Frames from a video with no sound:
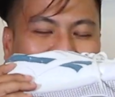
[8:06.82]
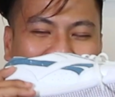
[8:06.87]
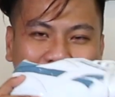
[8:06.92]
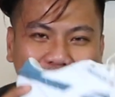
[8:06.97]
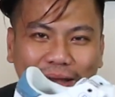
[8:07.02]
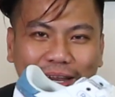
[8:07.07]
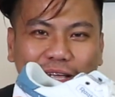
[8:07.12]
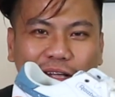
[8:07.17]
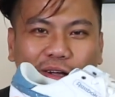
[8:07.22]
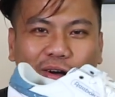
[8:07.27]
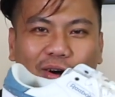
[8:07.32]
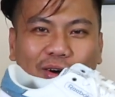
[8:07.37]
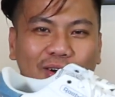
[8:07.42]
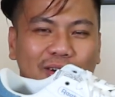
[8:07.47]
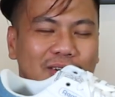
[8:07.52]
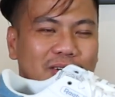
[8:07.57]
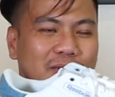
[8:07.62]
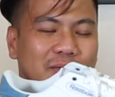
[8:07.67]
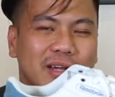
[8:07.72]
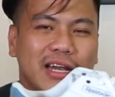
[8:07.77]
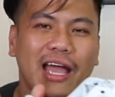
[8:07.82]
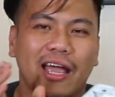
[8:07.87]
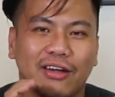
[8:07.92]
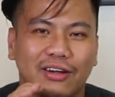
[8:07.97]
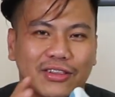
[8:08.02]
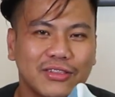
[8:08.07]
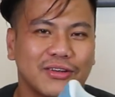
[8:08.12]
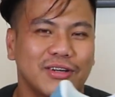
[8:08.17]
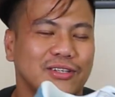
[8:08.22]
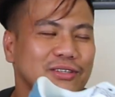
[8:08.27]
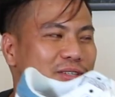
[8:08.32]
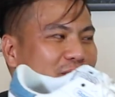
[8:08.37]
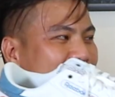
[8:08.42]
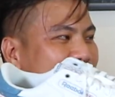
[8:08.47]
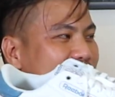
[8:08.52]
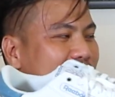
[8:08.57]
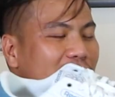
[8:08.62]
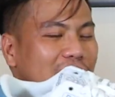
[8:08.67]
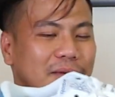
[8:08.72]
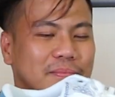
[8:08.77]
pagbalik ko, when I returned to the
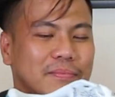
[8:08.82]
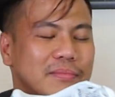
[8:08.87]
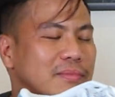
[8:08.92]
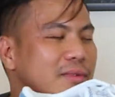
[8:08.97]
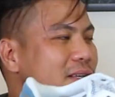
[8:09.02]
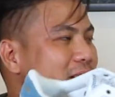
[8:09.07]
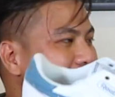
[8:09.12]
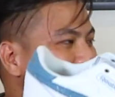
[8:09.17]
shop,